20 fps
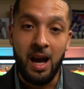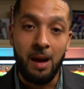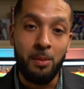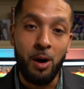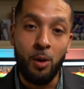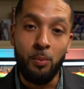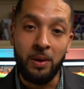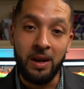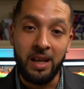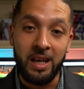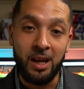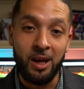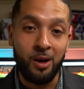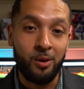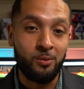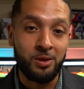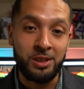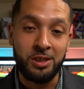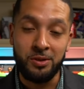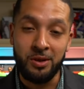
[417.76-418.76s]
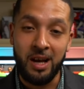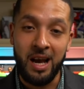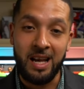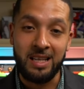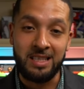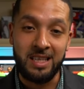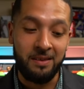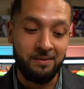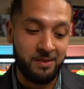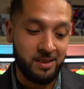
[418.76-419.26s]
I'm open to hear what you
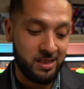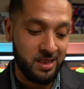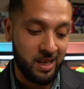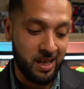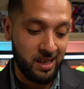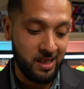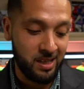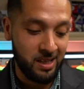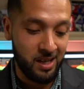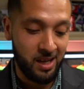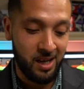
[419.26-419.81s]
guys have to say.